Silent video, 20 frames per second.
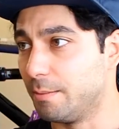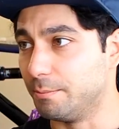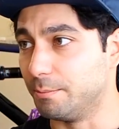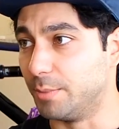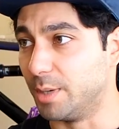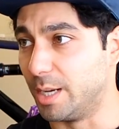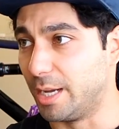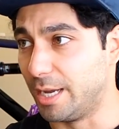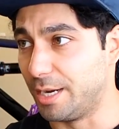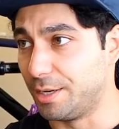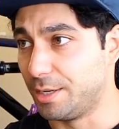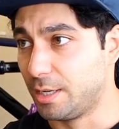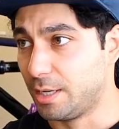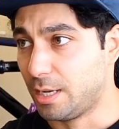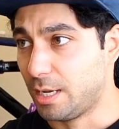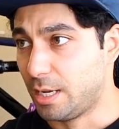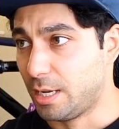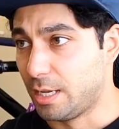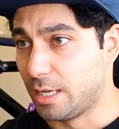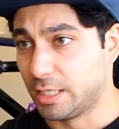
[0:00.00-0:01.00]
But
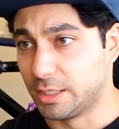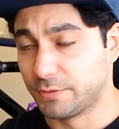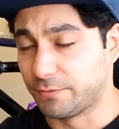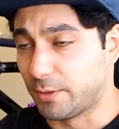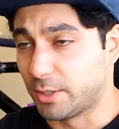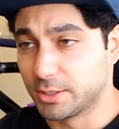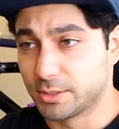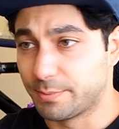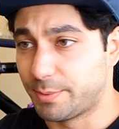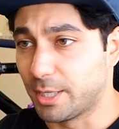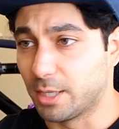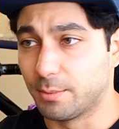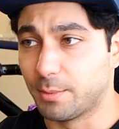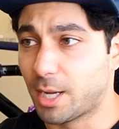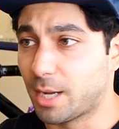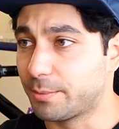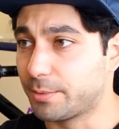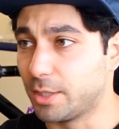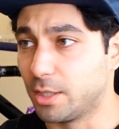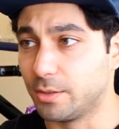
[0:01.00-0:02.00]
as far as the pedal
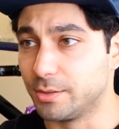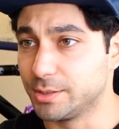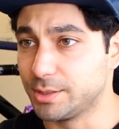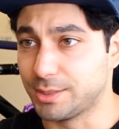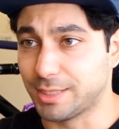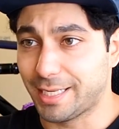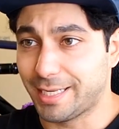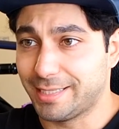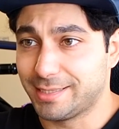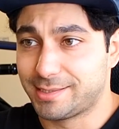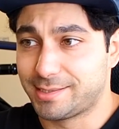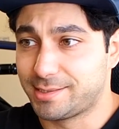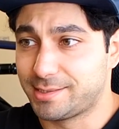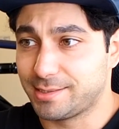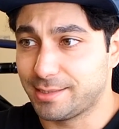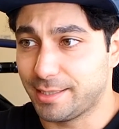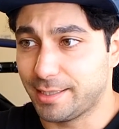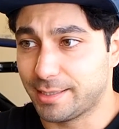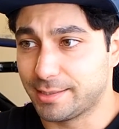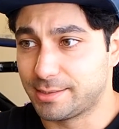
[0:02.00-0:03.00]
bob goes,
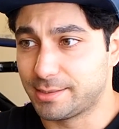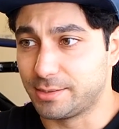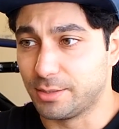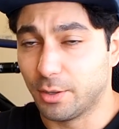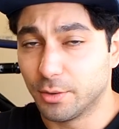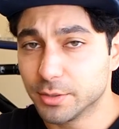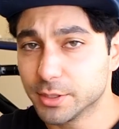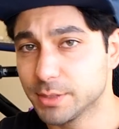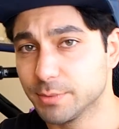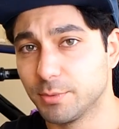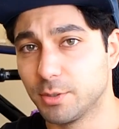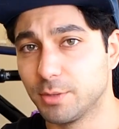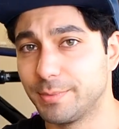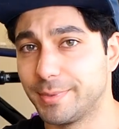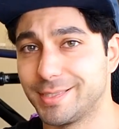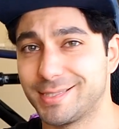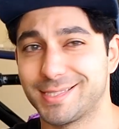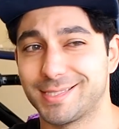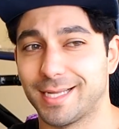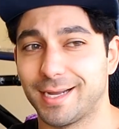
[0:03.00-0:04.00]
it's noticeable,
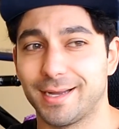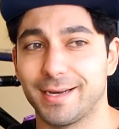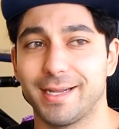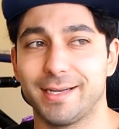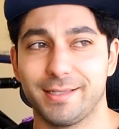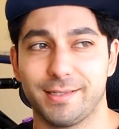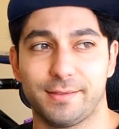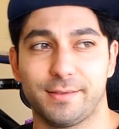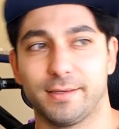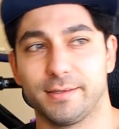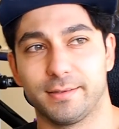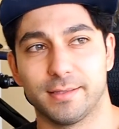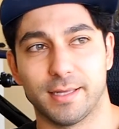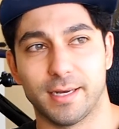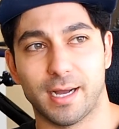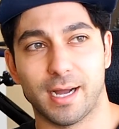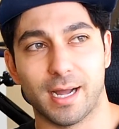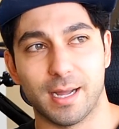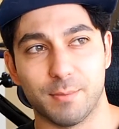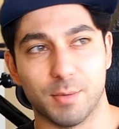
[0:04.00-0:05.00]
but it's not anything
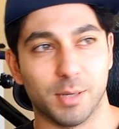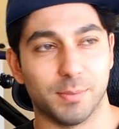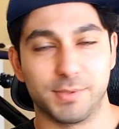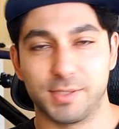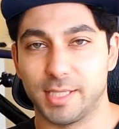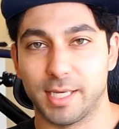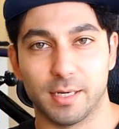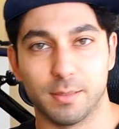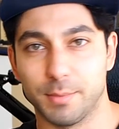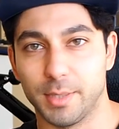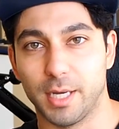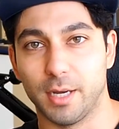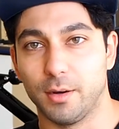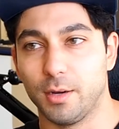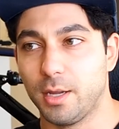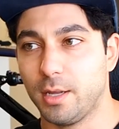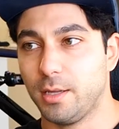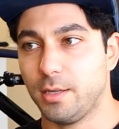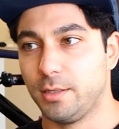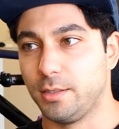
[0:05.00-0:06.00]
that I'm upset
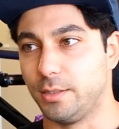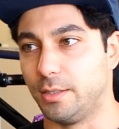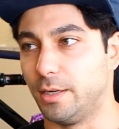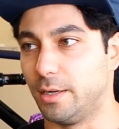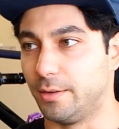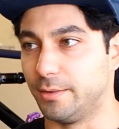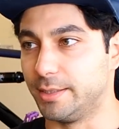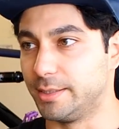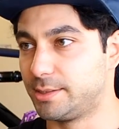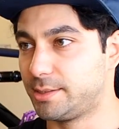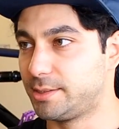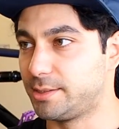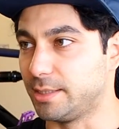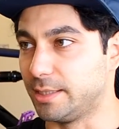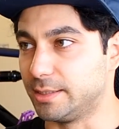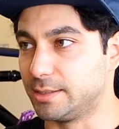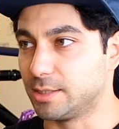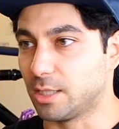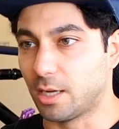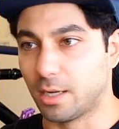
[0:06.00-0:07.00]
about.
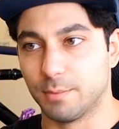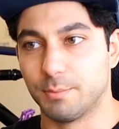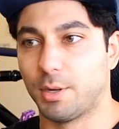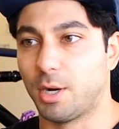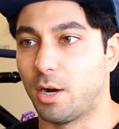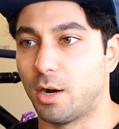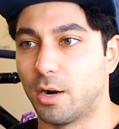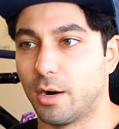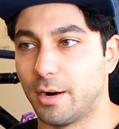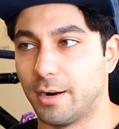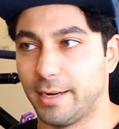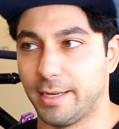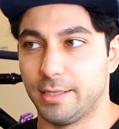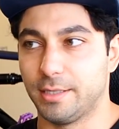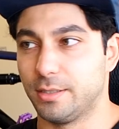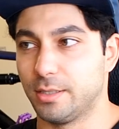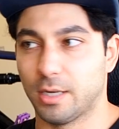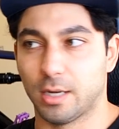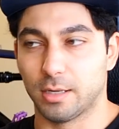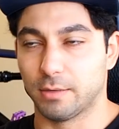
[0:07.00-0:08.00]
It's on par,
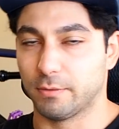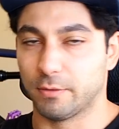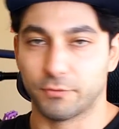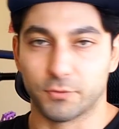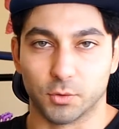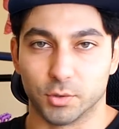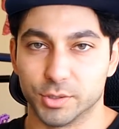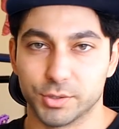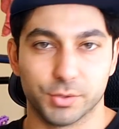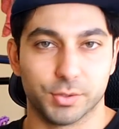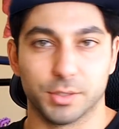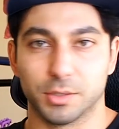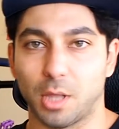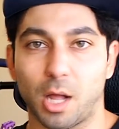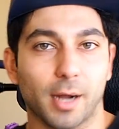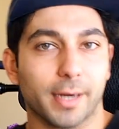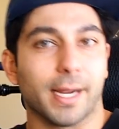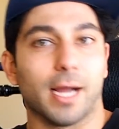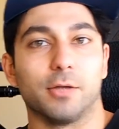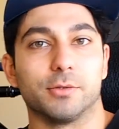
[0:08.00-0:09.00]
and of course you can
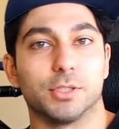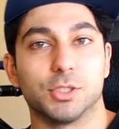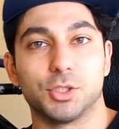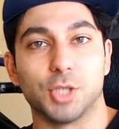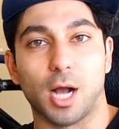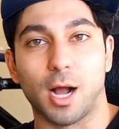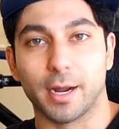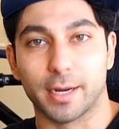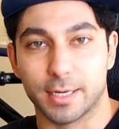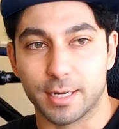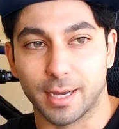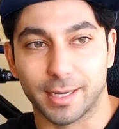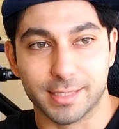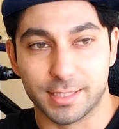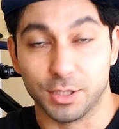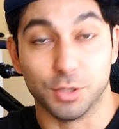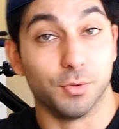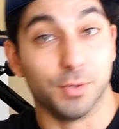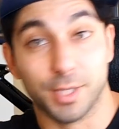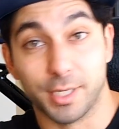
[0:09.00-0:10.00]
lock out the shock and not
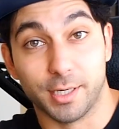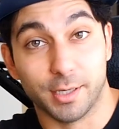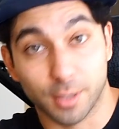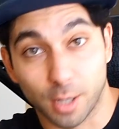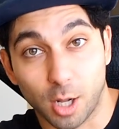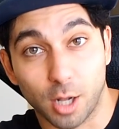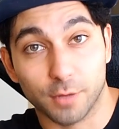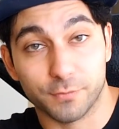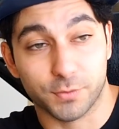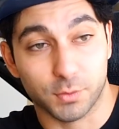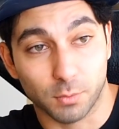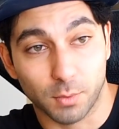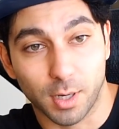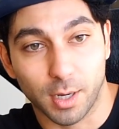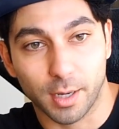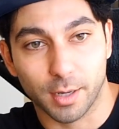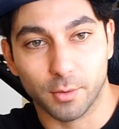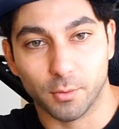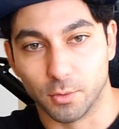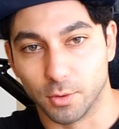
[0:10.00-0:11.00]
deal with it at all if you
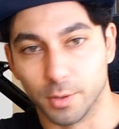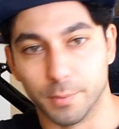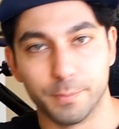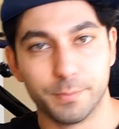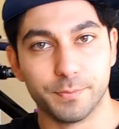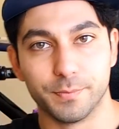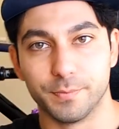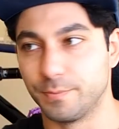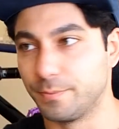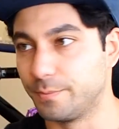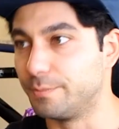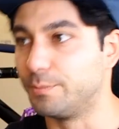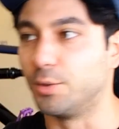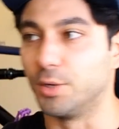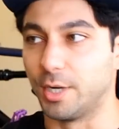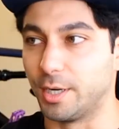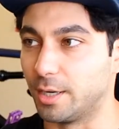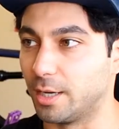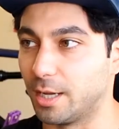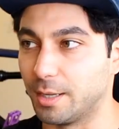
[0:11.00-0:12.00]
want, or
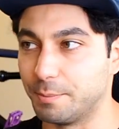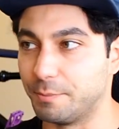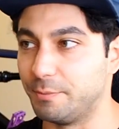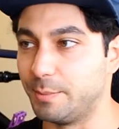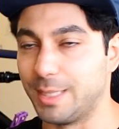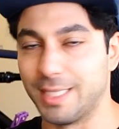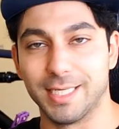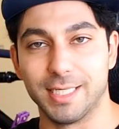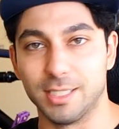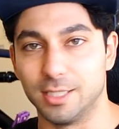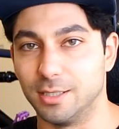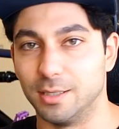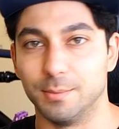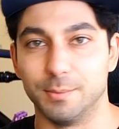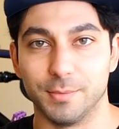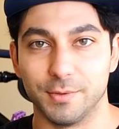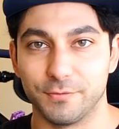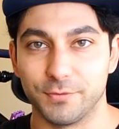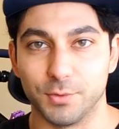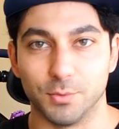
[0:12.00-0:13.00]
put it on
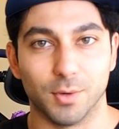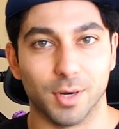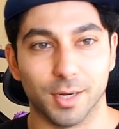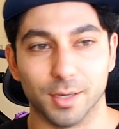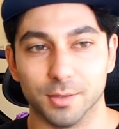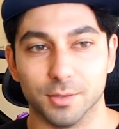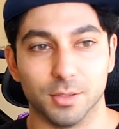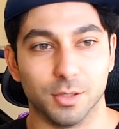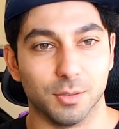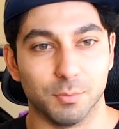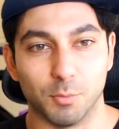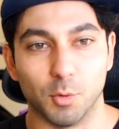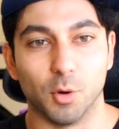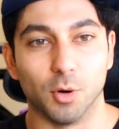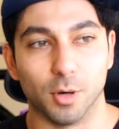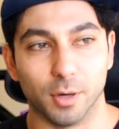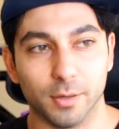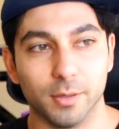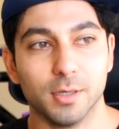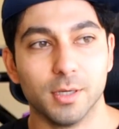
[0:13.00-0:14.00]
medium if you want a little
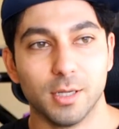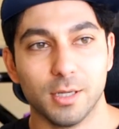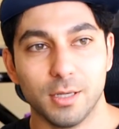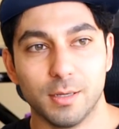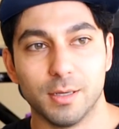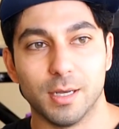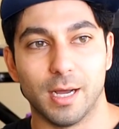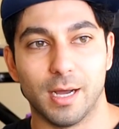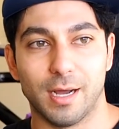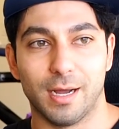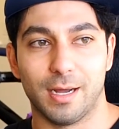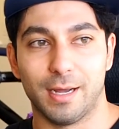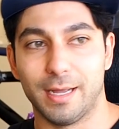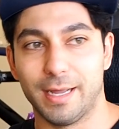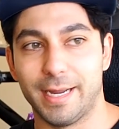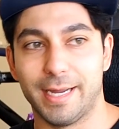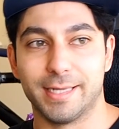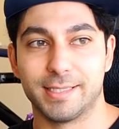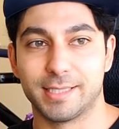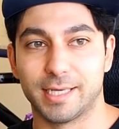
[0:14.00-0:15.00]
more
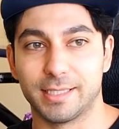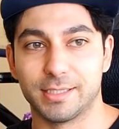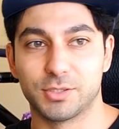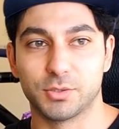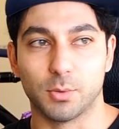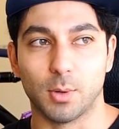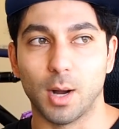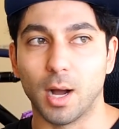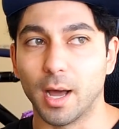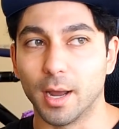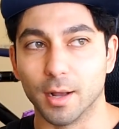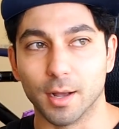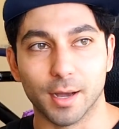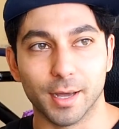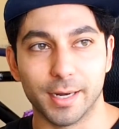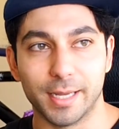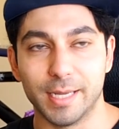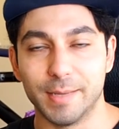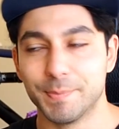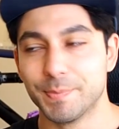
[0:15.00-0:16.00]
anti-squat
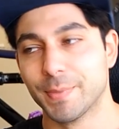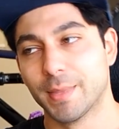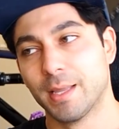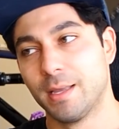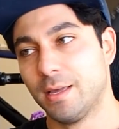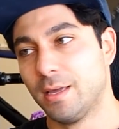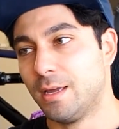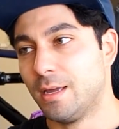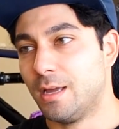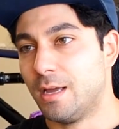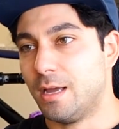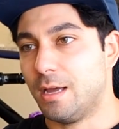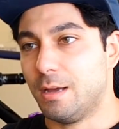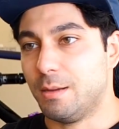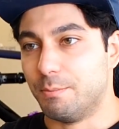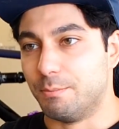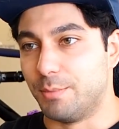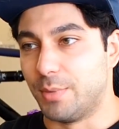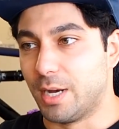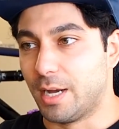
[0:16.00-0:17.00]
on it.
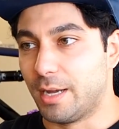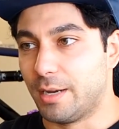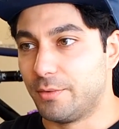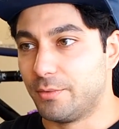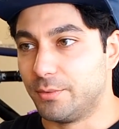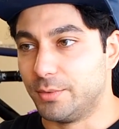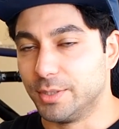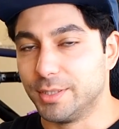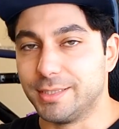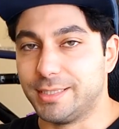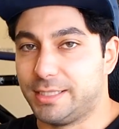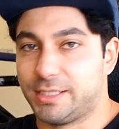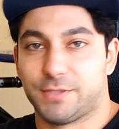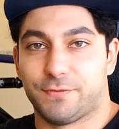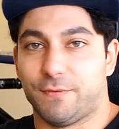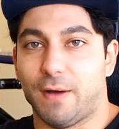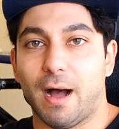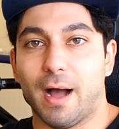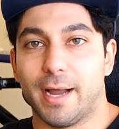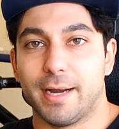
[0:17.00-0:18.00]
But really, it's
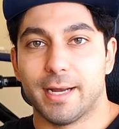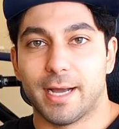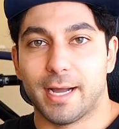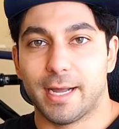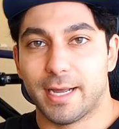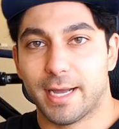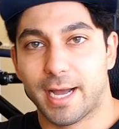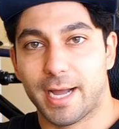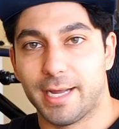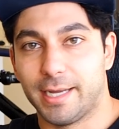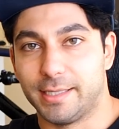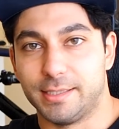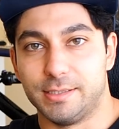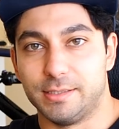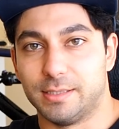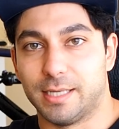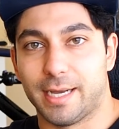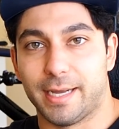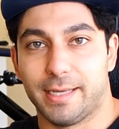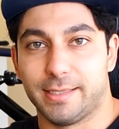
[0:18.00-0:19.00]
fine. I
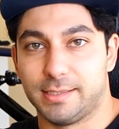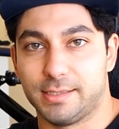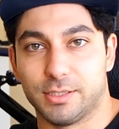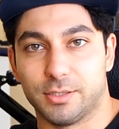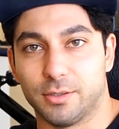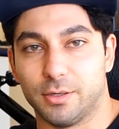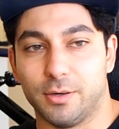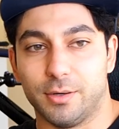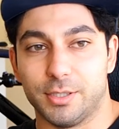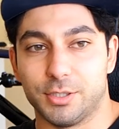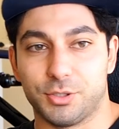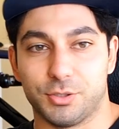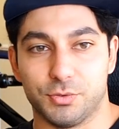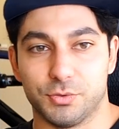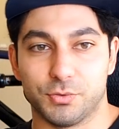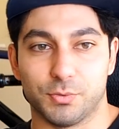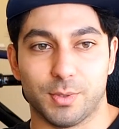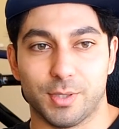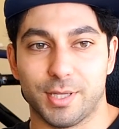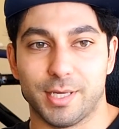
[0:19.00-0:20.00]
had zero
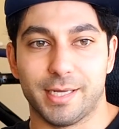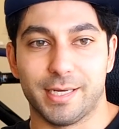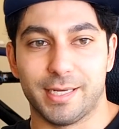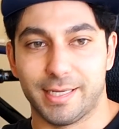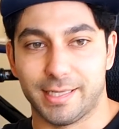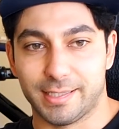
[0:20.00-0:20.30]
issues with it.